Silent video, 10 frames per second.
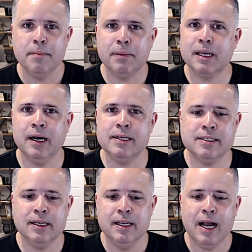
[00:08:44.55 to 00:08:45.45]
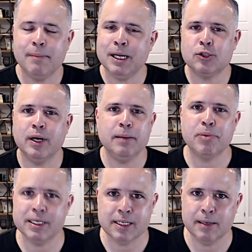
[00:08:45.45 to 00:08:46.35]
because I'm not trying to
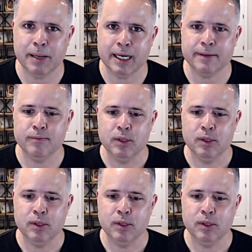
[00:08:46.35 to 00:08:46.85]
impress anybody.